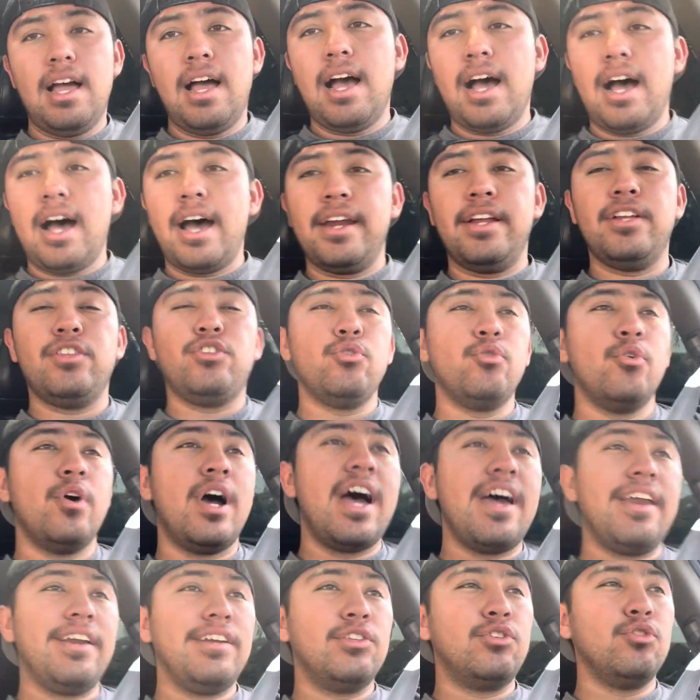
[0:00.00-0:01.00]
How to
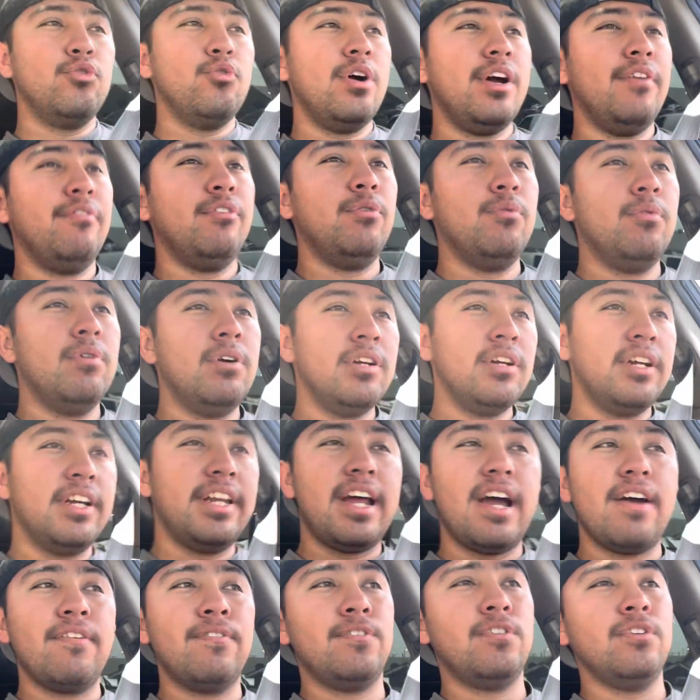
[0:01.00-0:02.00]
do everyone? Good
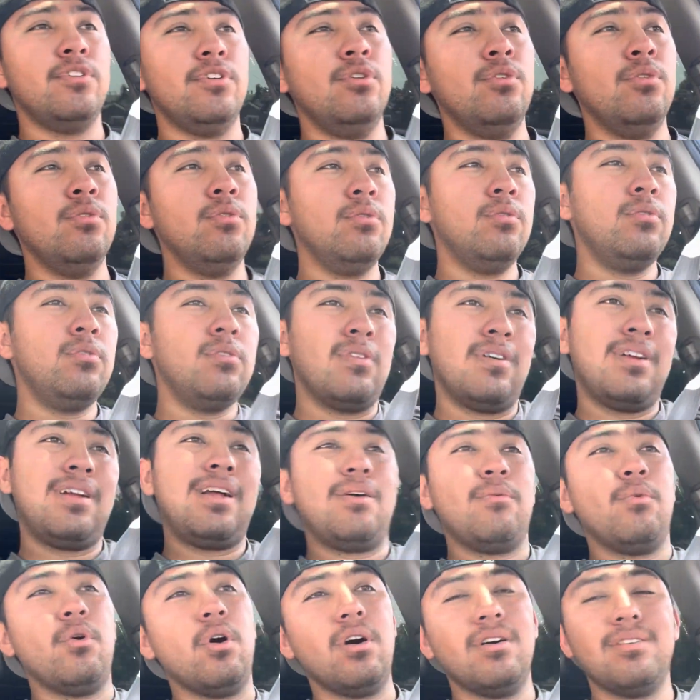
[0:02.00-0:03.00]

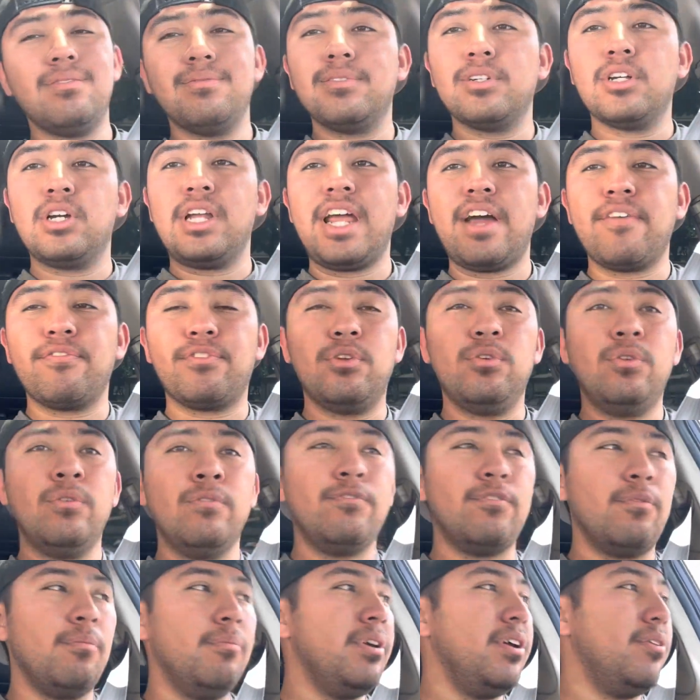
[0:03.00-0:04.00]
afternoon. Well, good afternoon
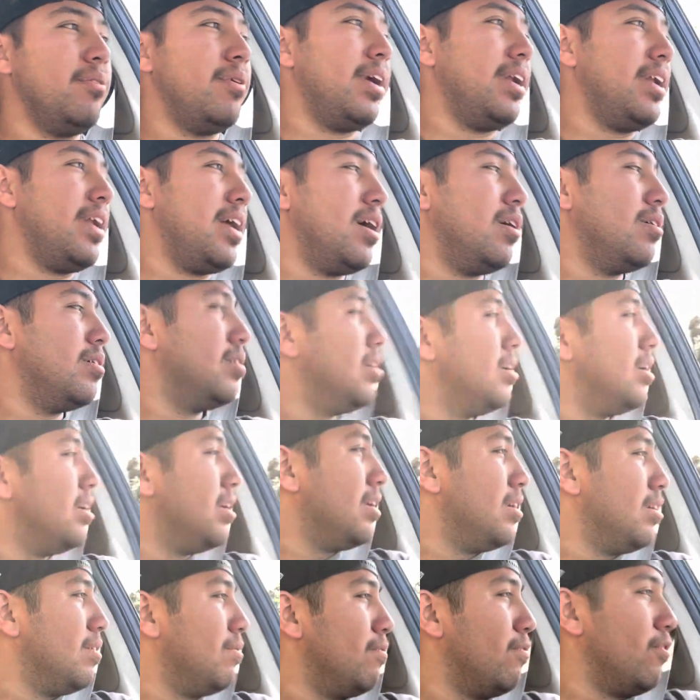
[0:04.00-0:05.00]
for me right now.
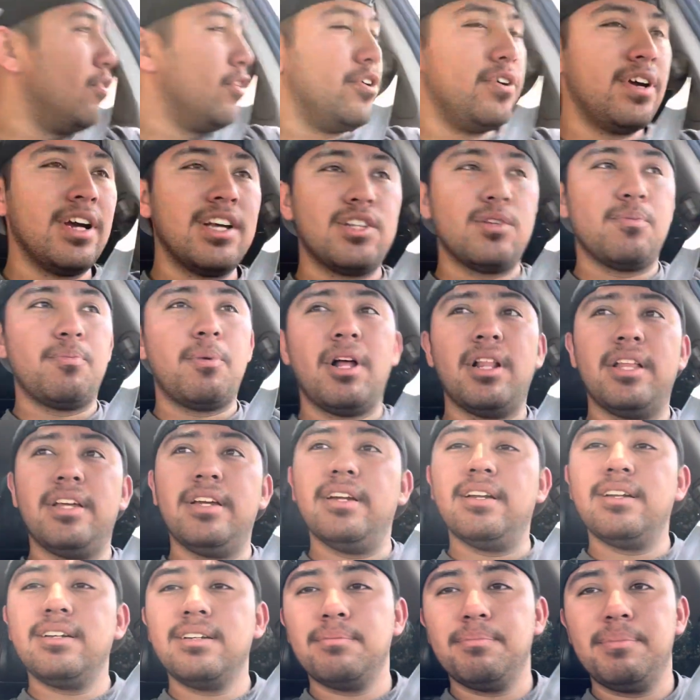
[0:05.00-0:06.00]
For you guys, it'll probably
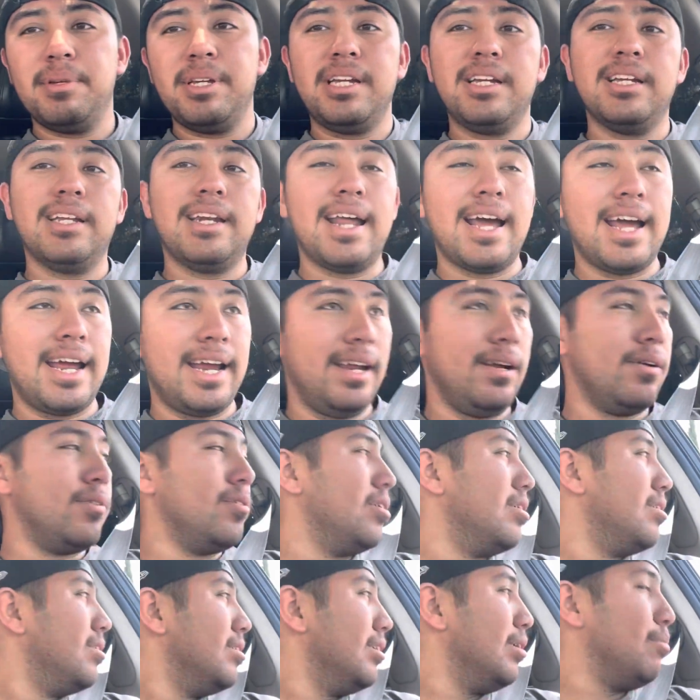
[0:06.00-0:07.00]
be good night or
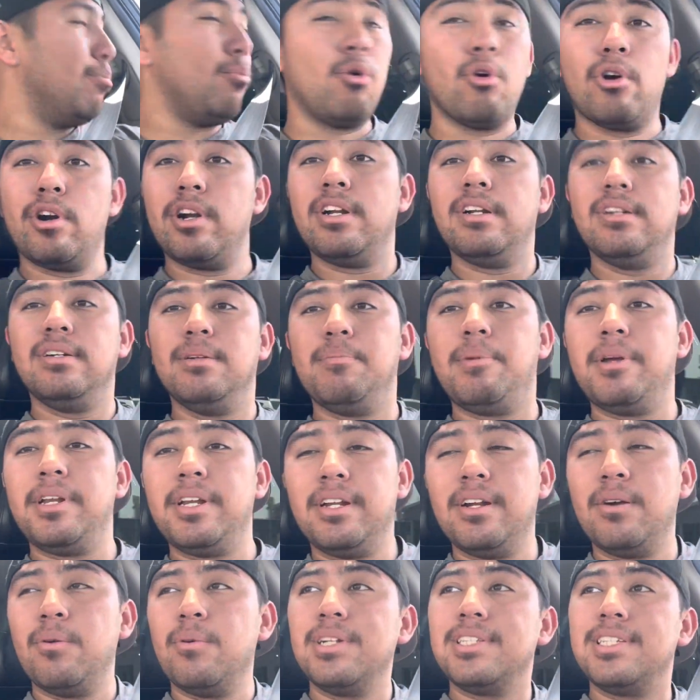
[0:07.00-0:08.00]
the morning,
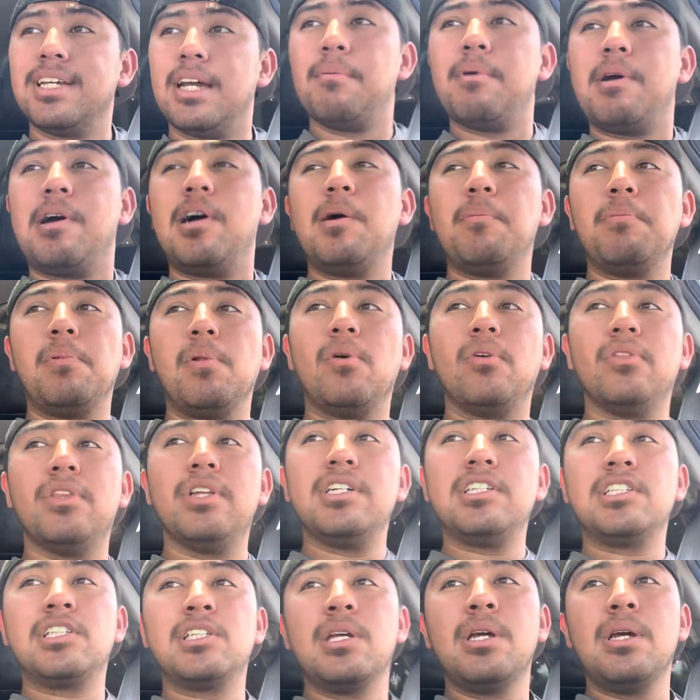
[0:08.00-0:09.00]
depending on what time I upload
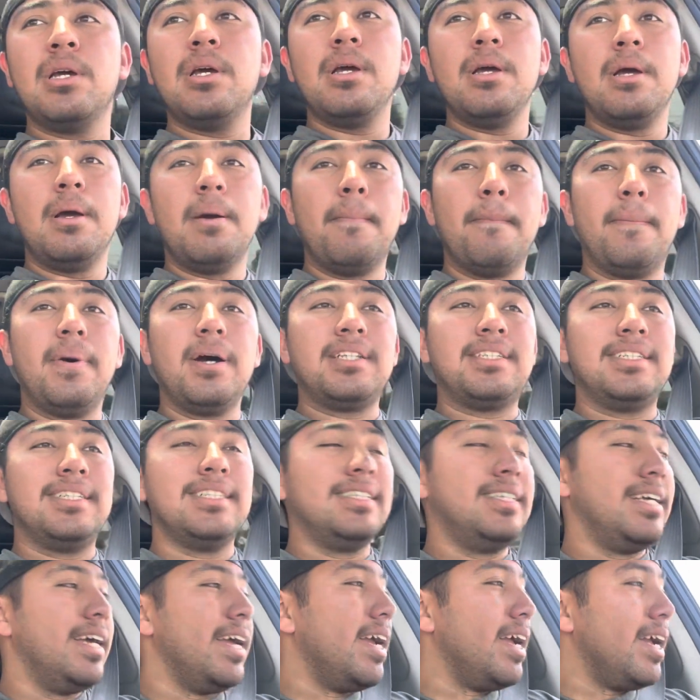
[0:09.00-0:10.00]
this. But
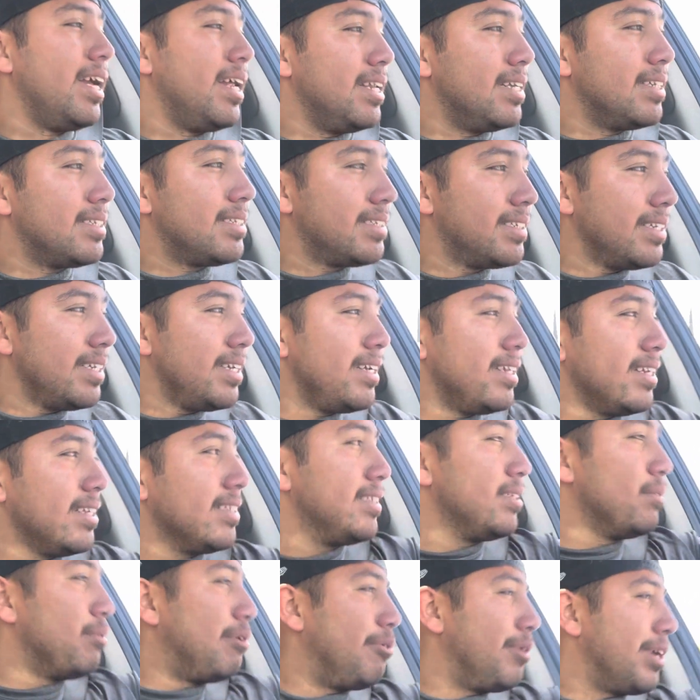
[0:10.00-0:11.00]
today, let's see
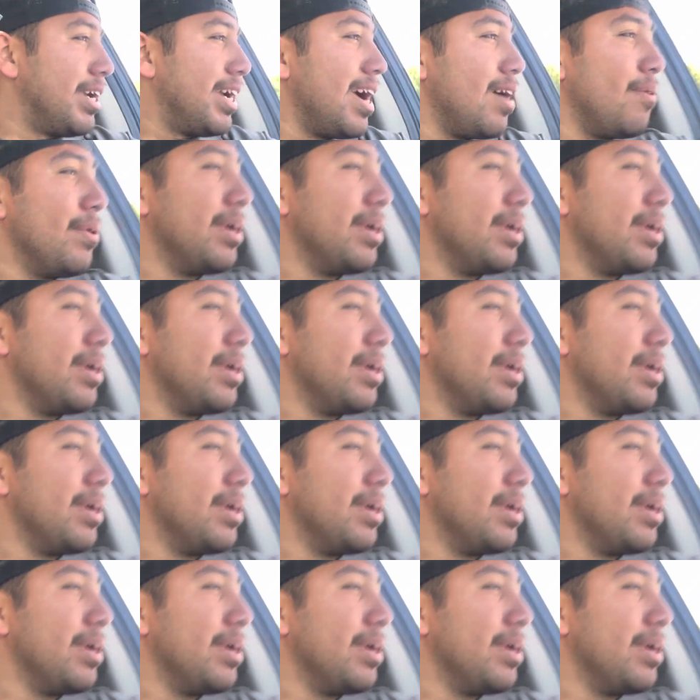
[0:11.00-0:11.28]
what we got.